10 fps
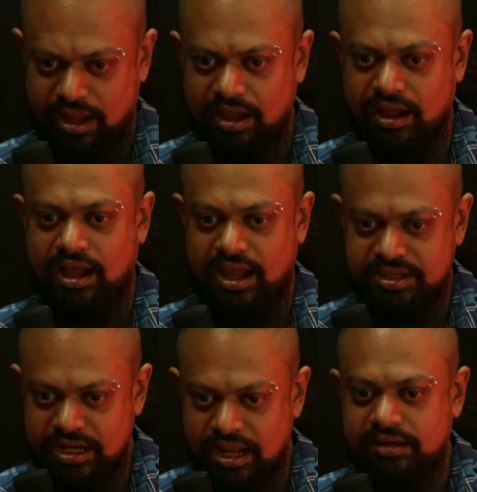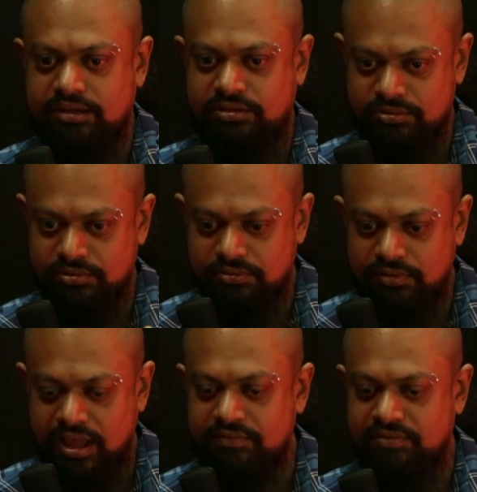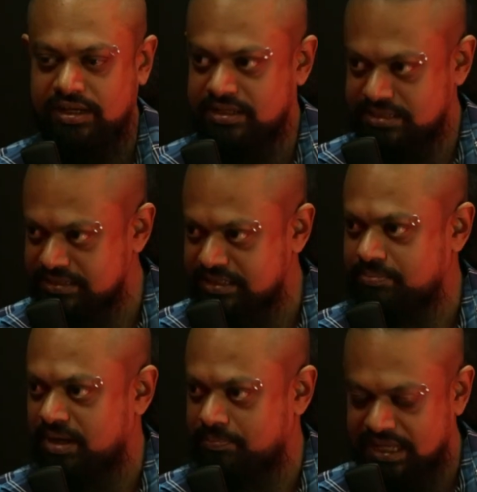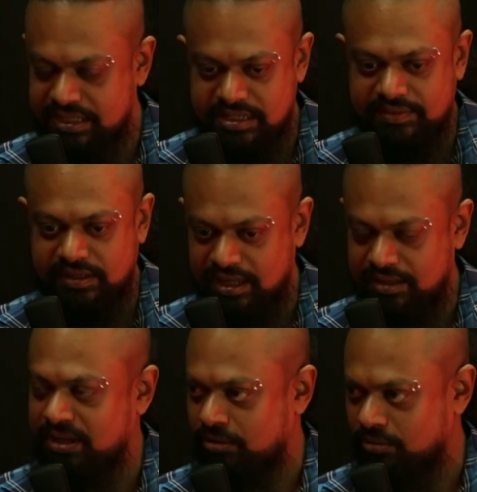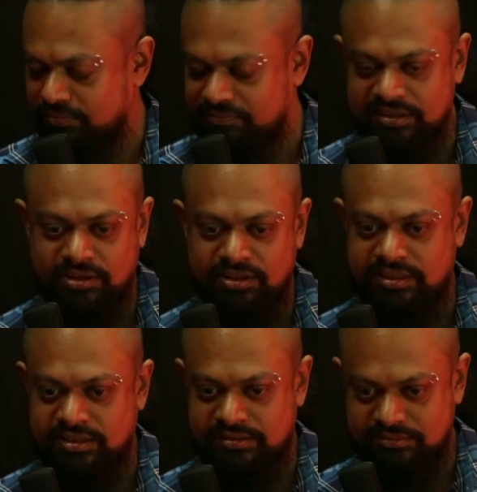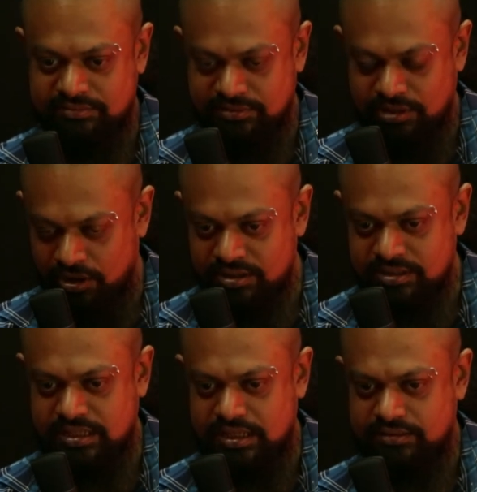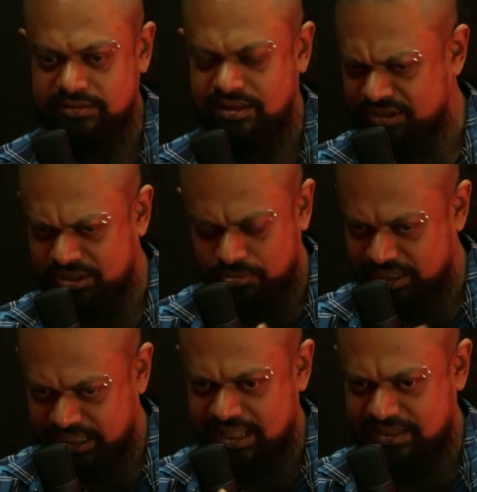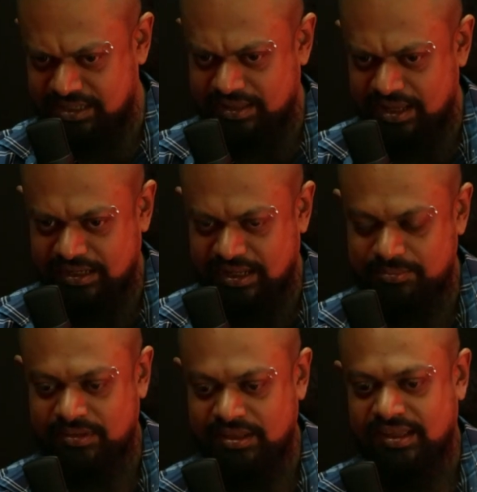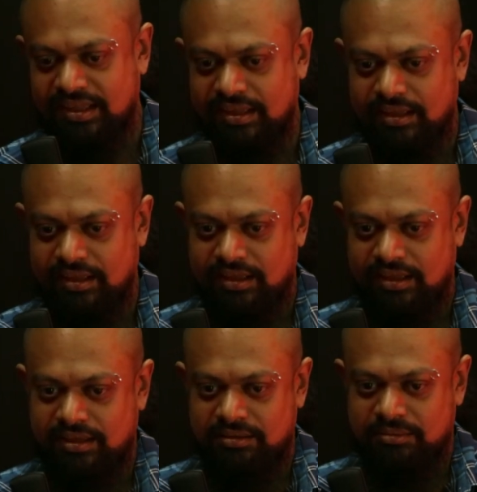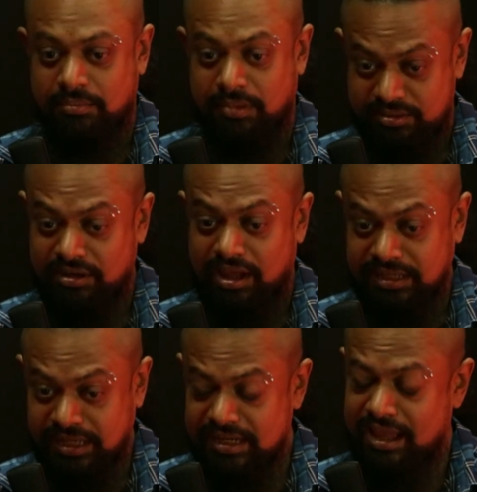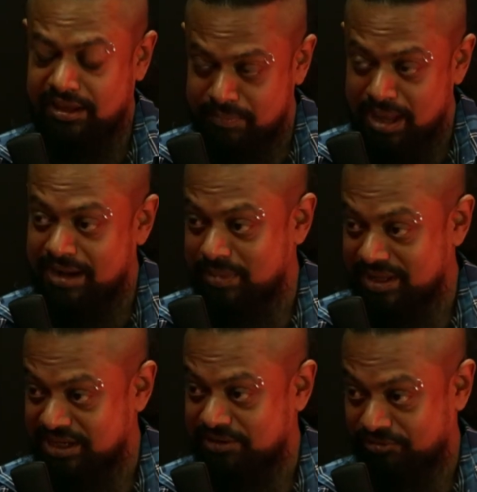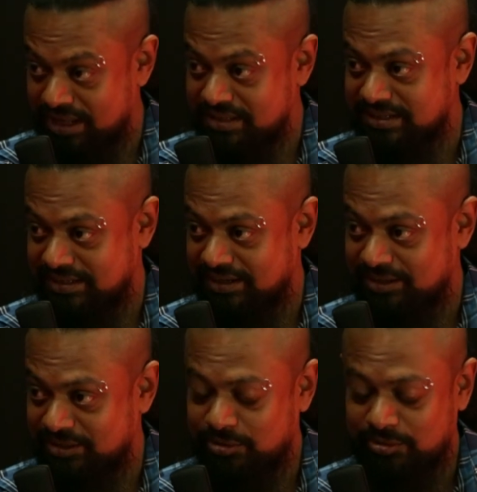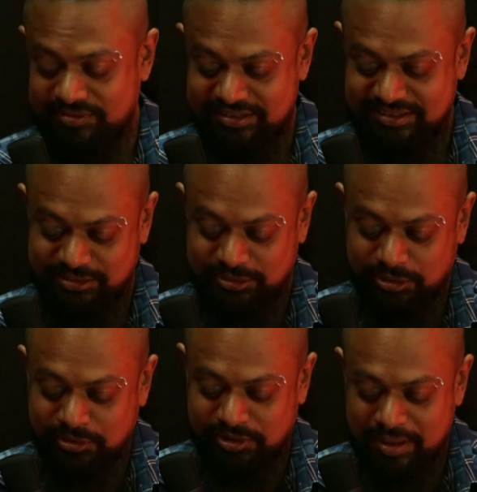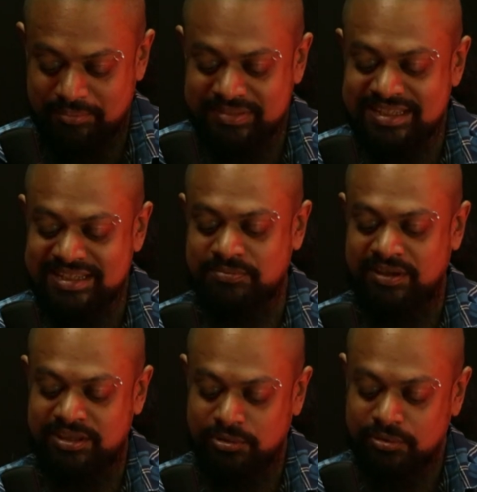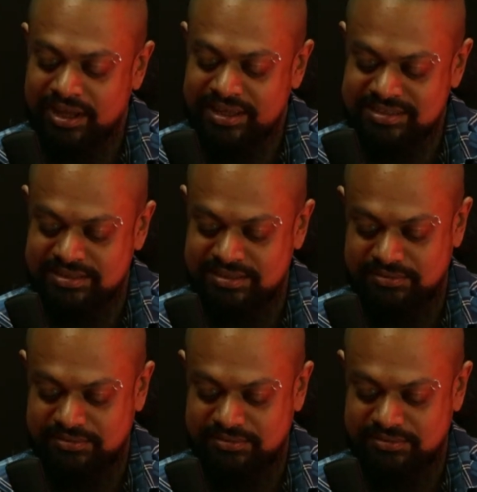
I started to have rehearsals at my place at the time at mm. home with all the dogs, and there weren't too many cats at that time. But I did have bandmates and friends eternally yeah. over. Do you remember this where you guys